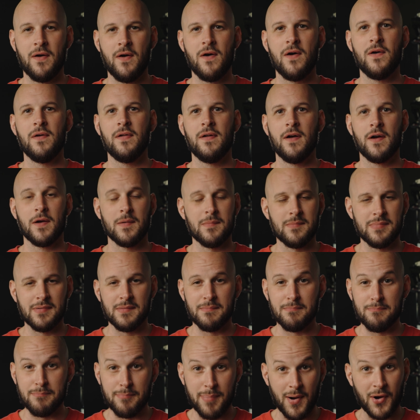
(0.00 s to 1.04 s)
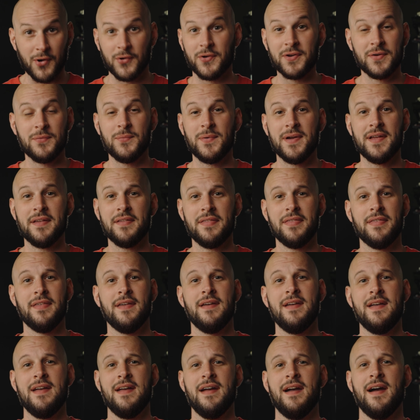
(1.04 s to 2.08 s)
all are bombarded with
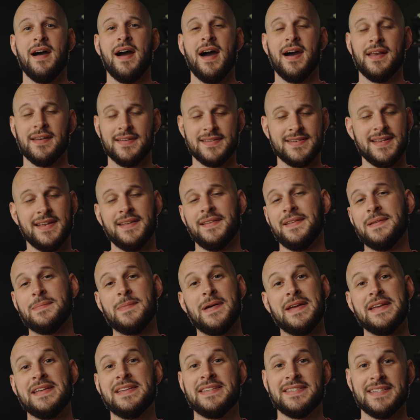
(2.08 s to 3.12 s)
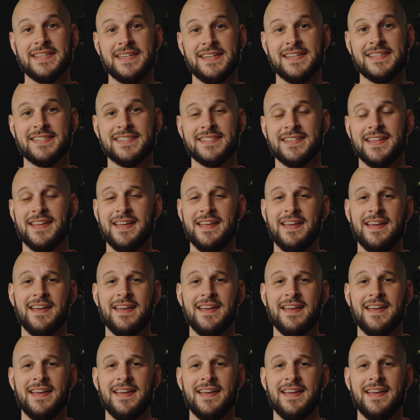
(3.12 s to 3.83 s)
on a daily basis.